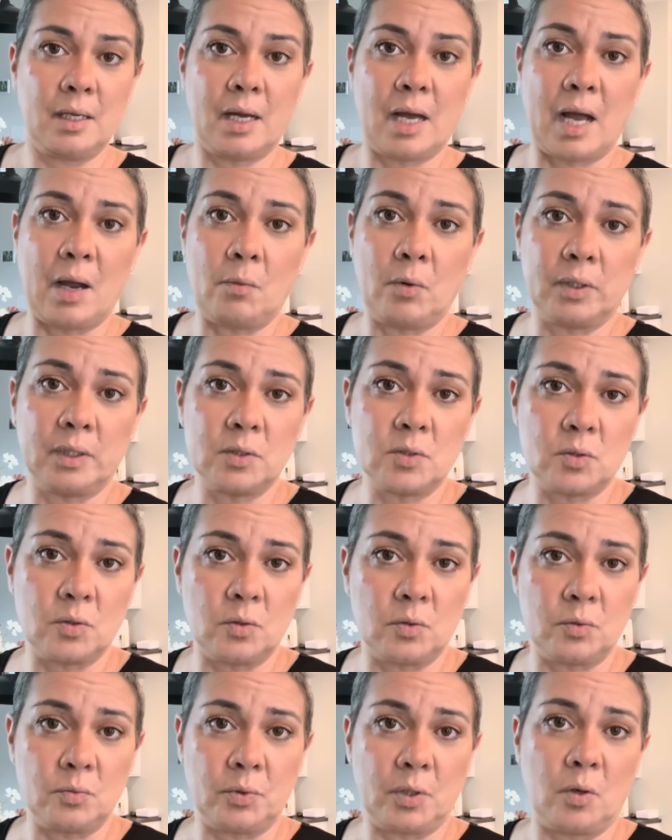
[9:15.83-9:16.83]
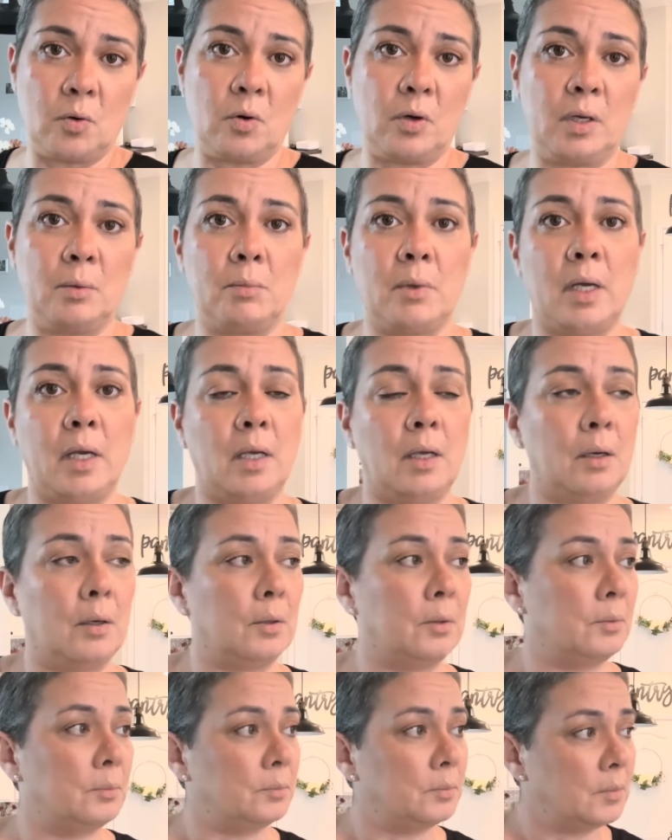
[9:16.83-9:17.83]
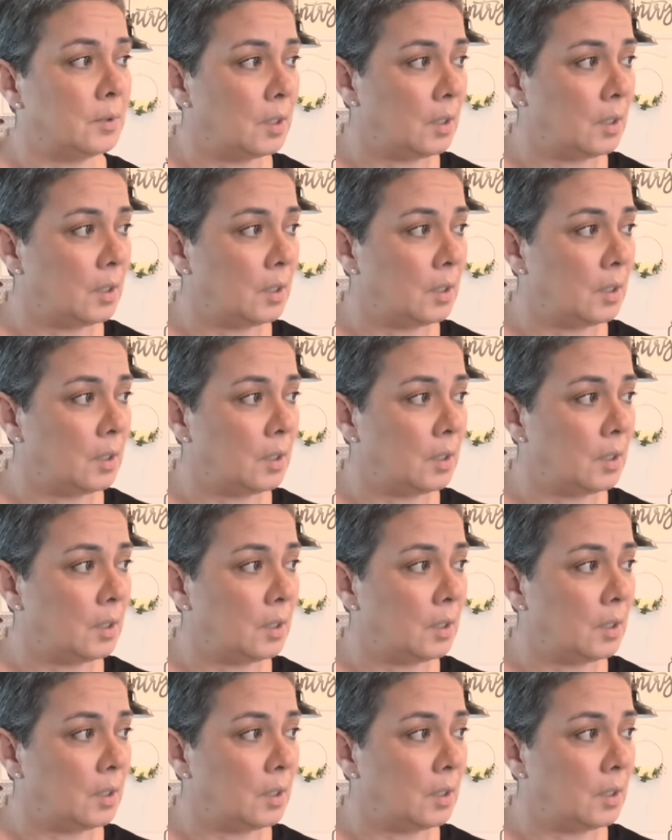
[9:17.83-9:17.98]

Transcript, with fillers: I wanted to go record in my, um,